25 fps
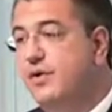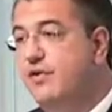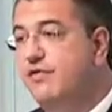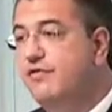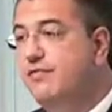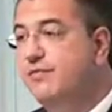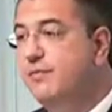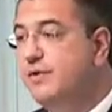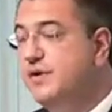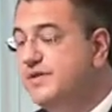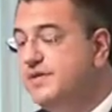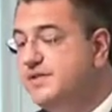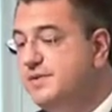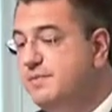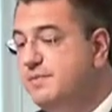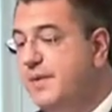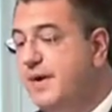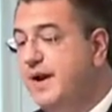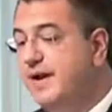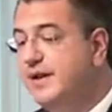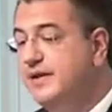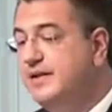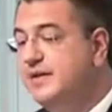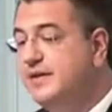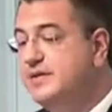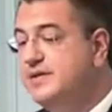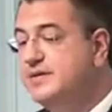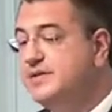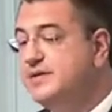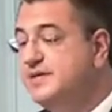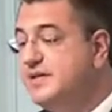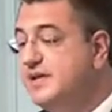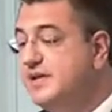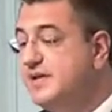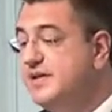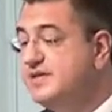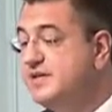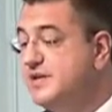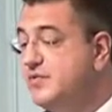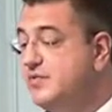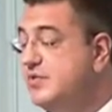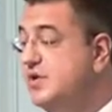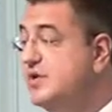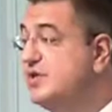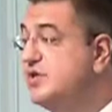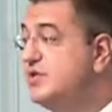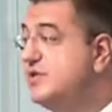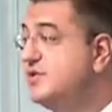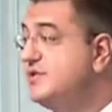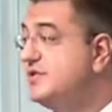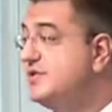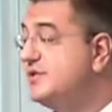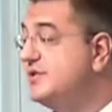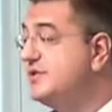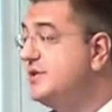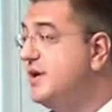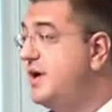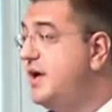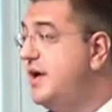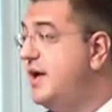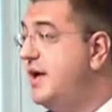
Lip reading: of municipalities, cities, and regions